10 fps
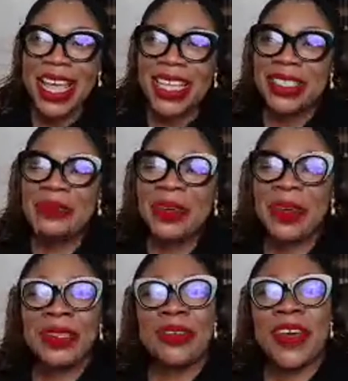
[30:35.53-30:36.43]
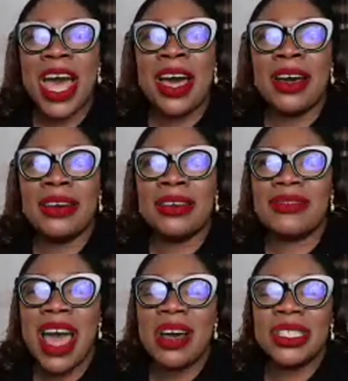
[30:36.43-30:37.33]
So because of how
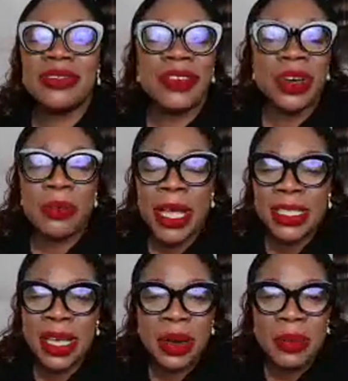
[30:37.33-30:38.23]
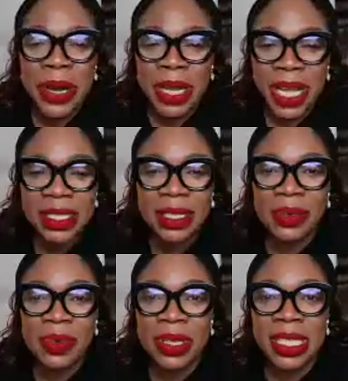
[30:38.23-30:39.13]
difficult my second pregnancy
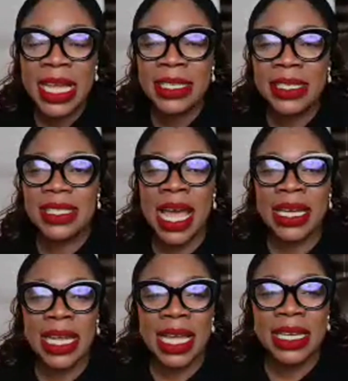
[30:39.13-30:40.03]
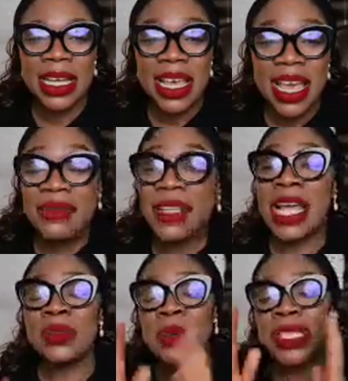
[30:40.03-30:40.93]
was, I decided, in fact,
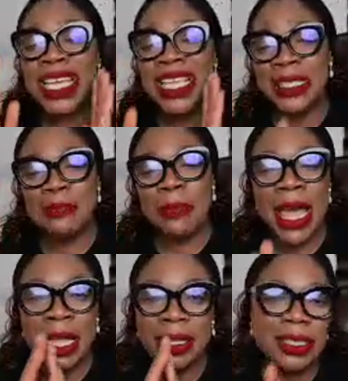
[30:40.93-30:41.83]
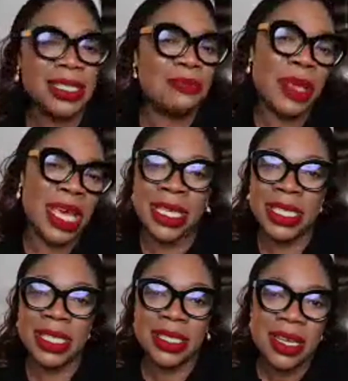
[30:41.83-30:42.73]
that's what inspired this page.